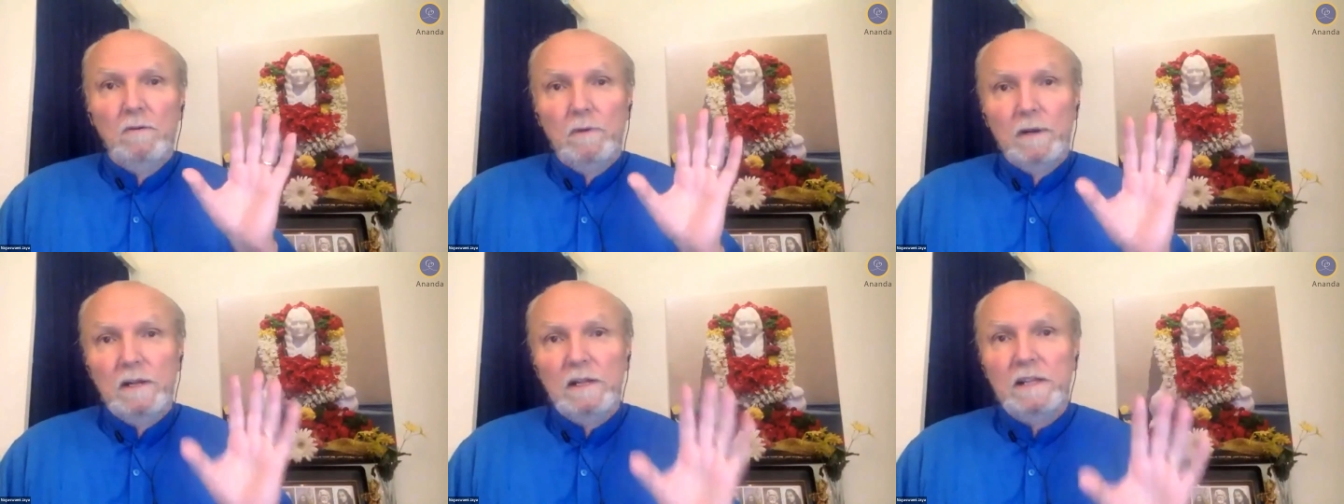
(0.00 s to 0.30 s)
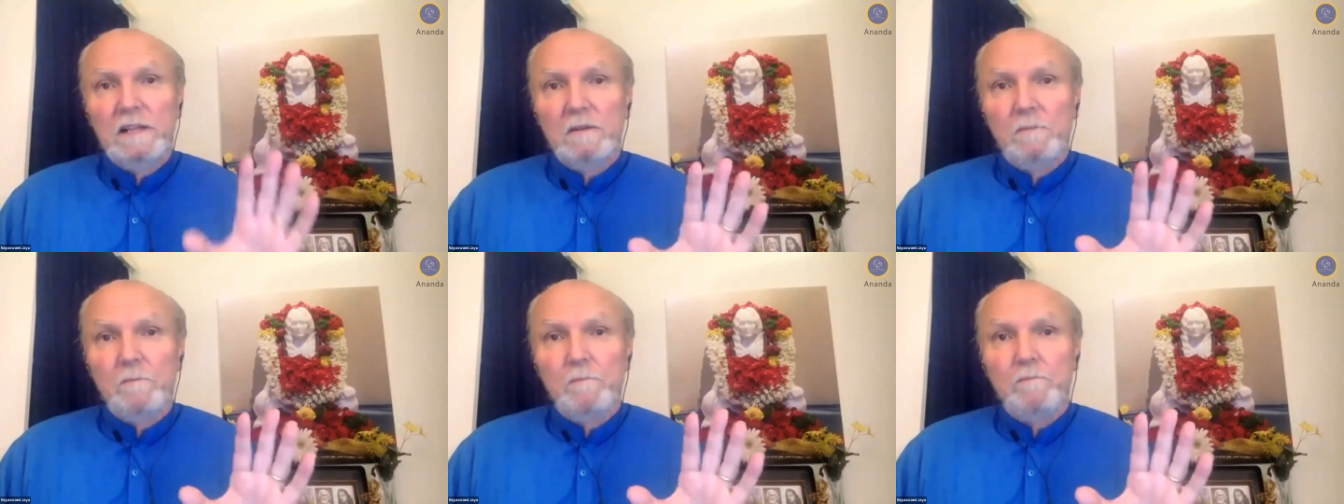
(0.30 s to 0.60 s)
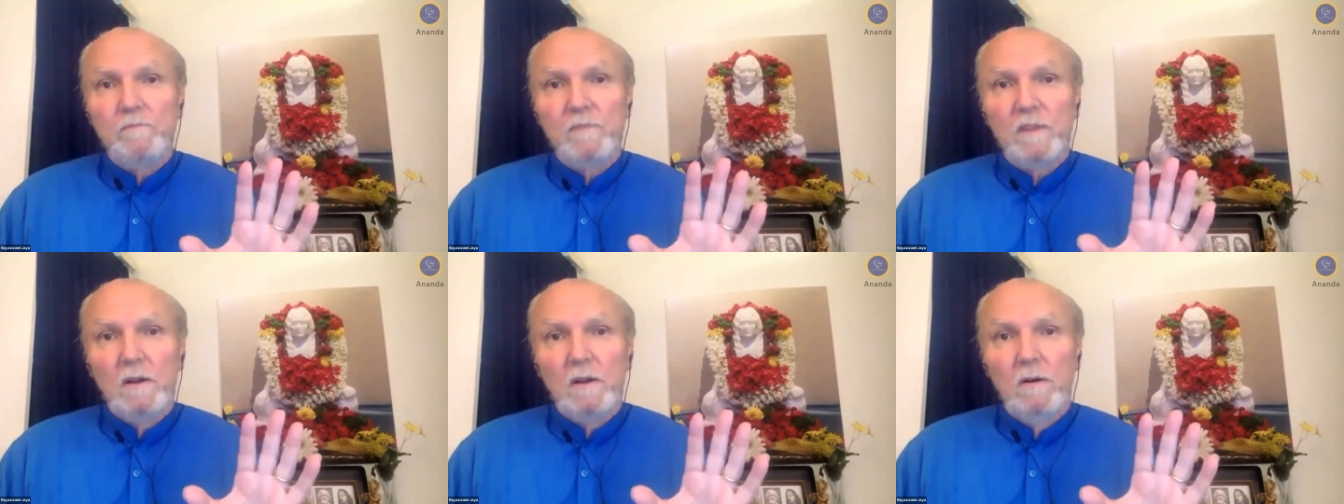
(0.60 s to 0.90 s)
really,
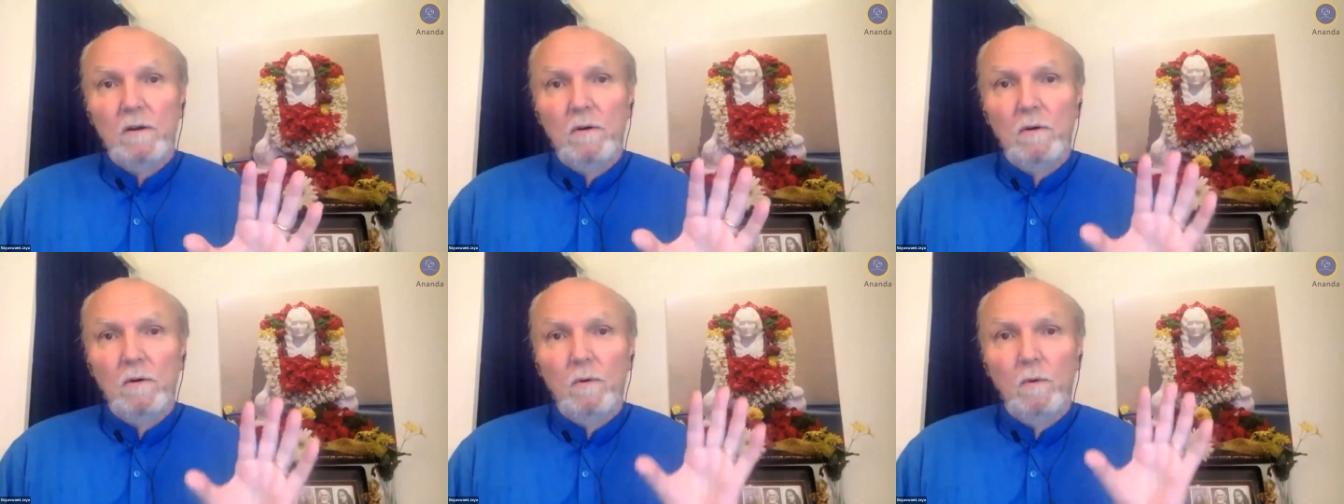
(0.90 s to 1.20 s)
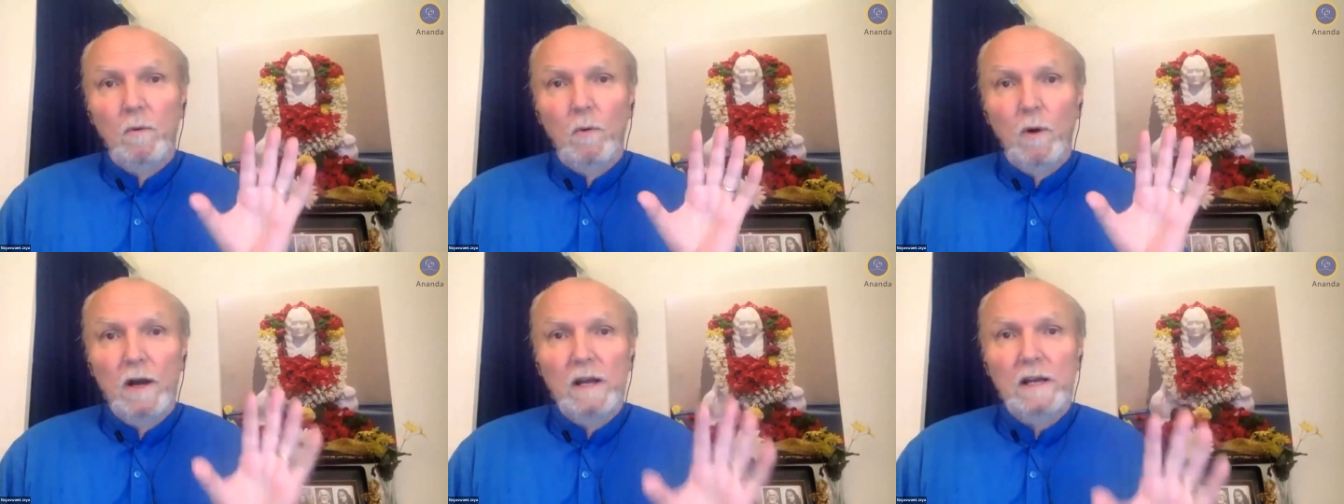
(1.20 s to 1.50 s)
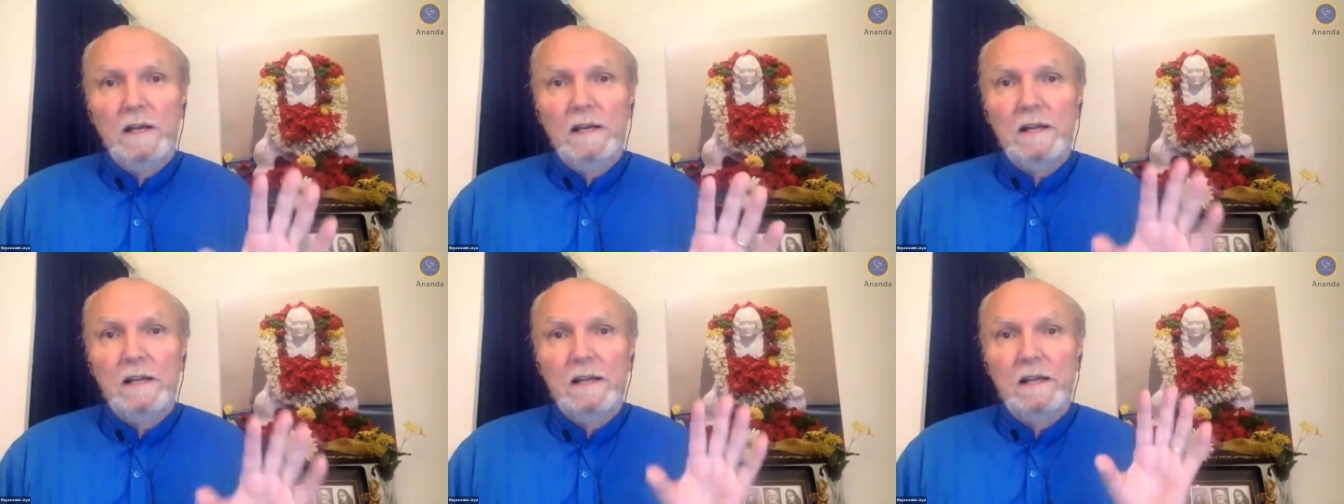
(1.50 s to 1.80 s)

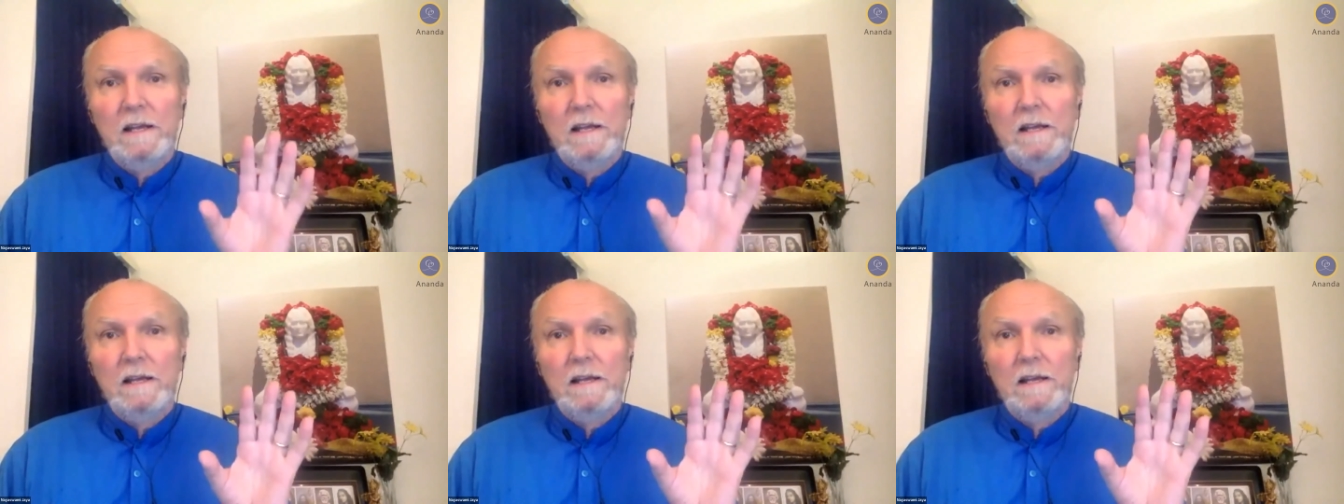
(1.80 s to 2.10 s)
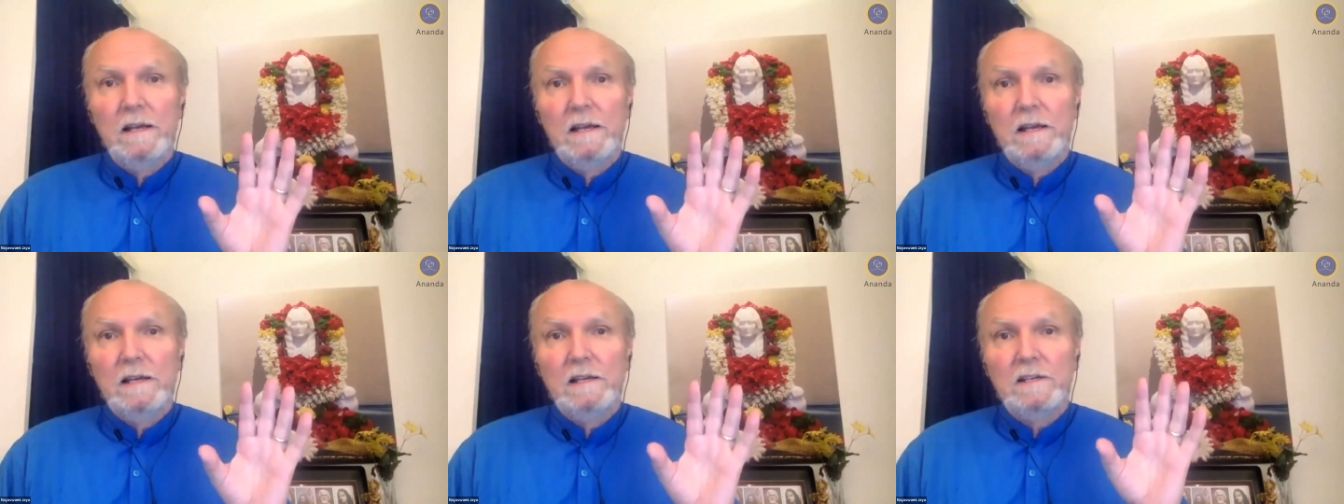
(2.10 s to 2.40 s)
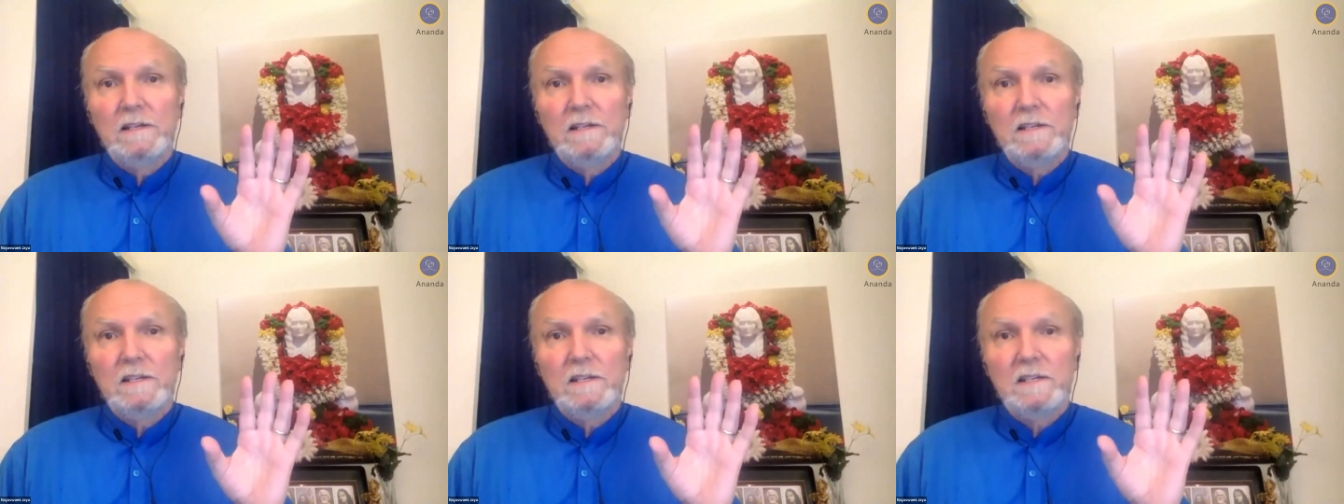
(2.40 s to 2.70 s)
what
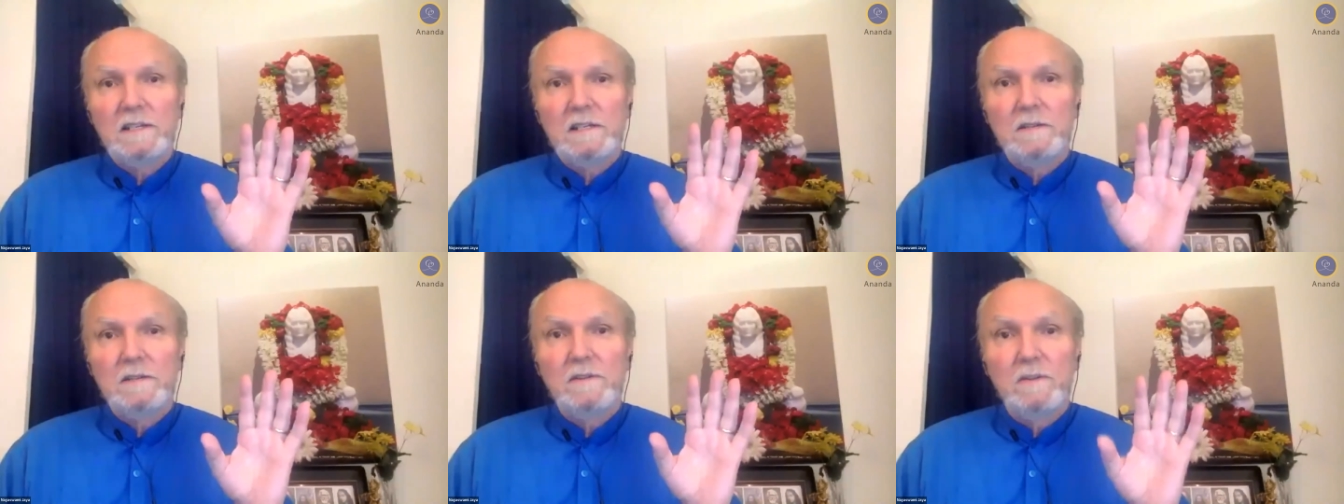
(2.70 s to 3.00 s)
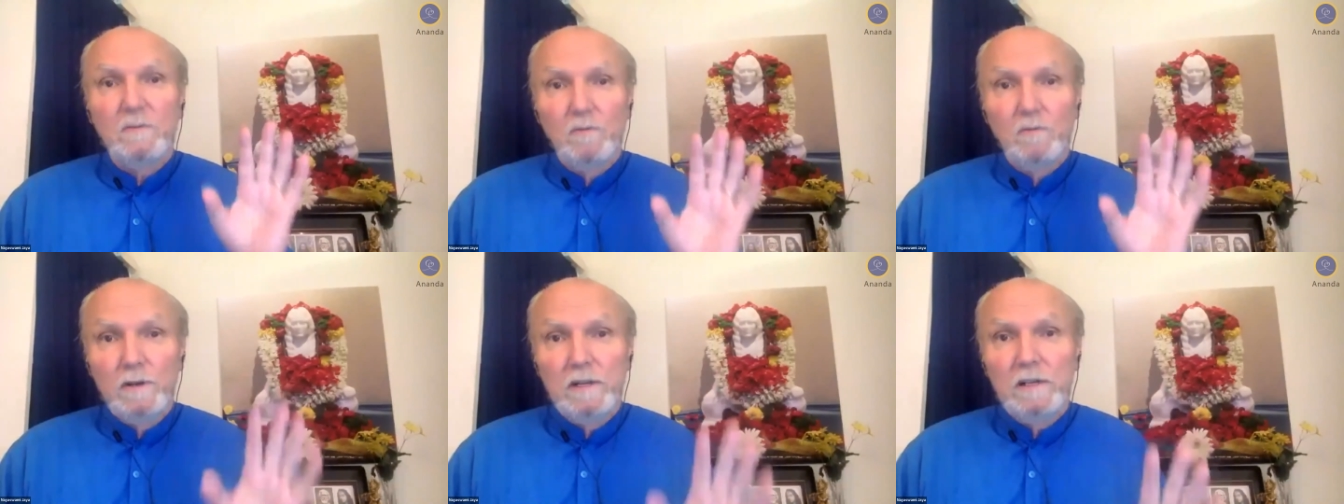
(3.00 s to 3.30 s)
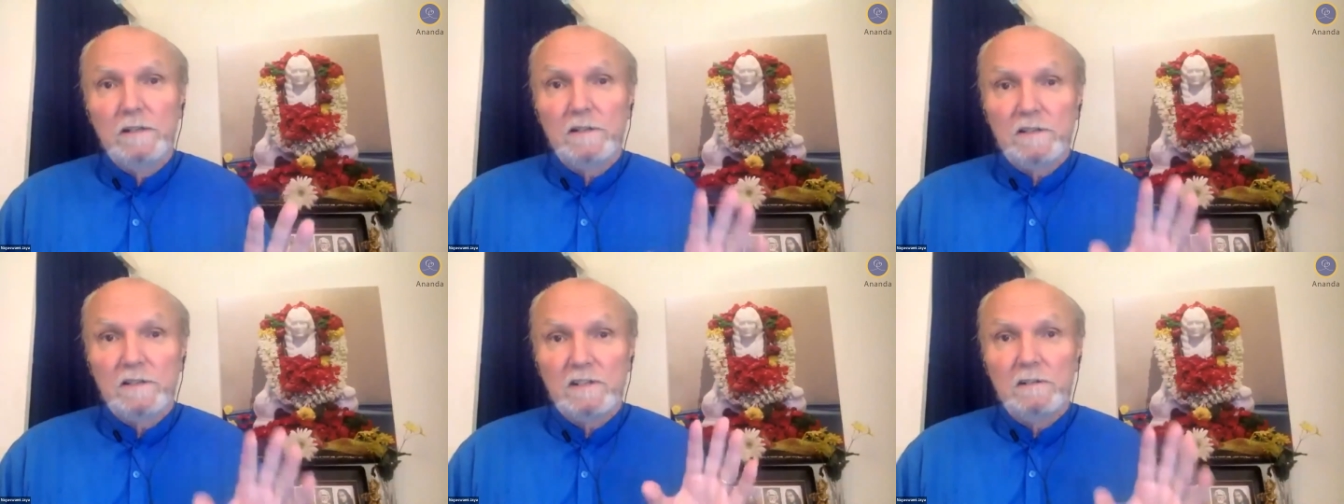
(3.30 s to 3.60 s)
is the
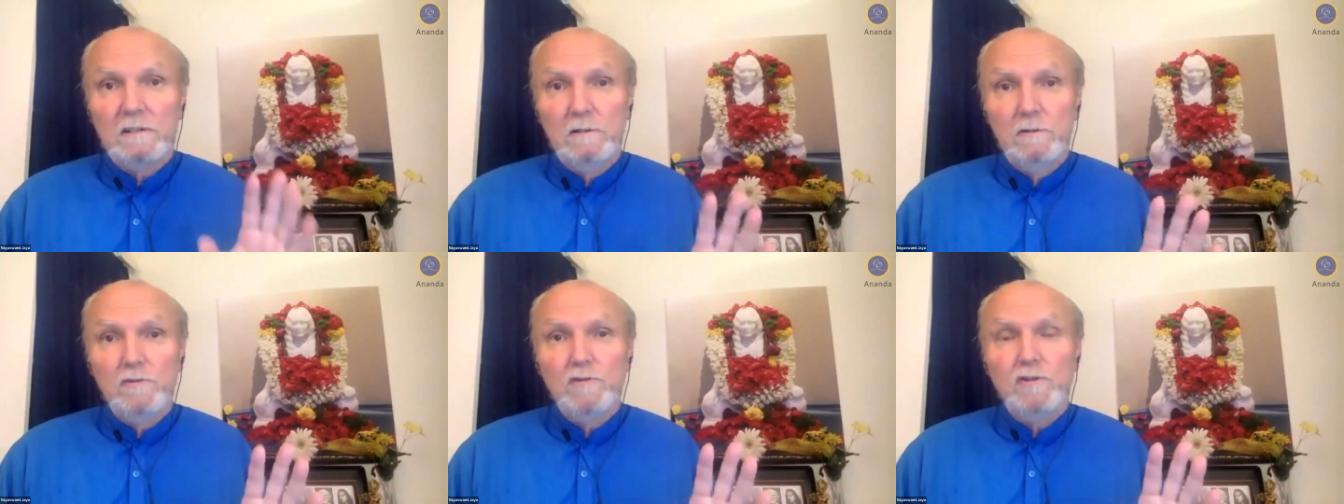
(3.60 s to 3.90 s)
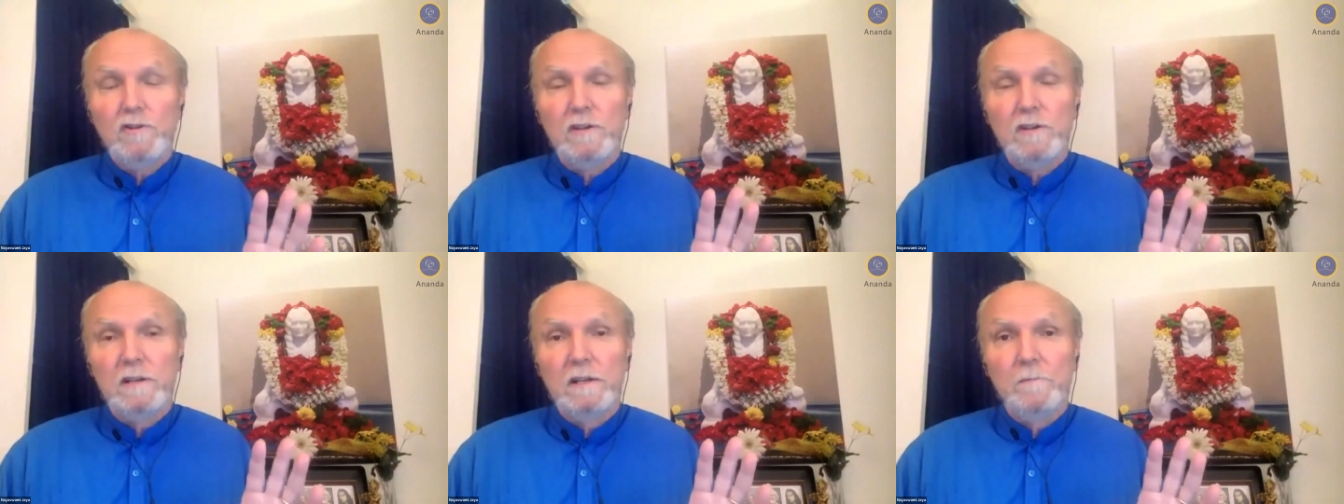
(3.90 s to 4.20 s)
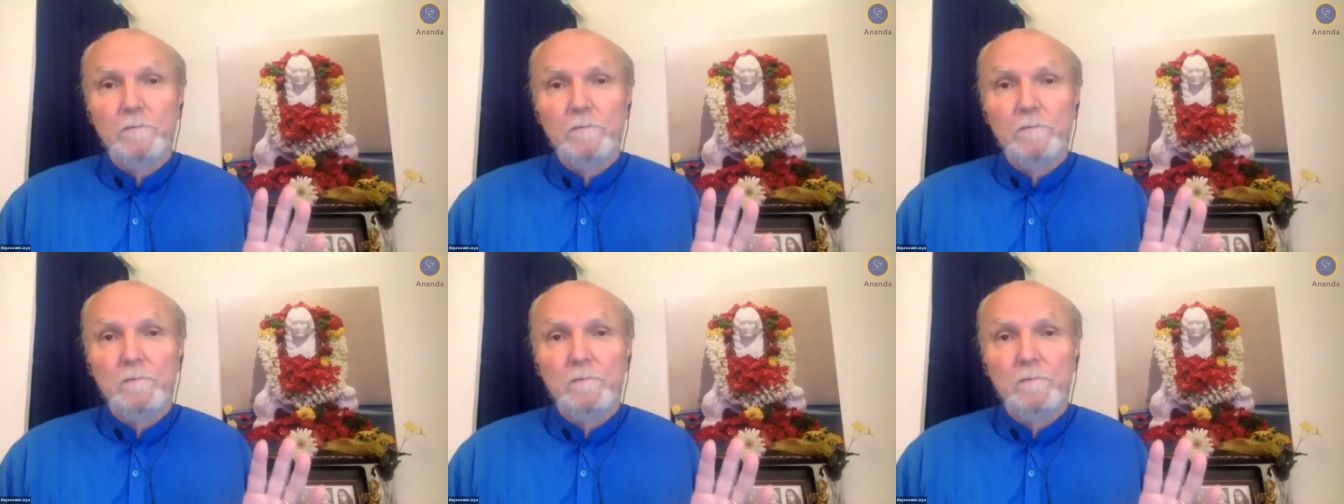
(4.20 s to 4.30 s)
real solution?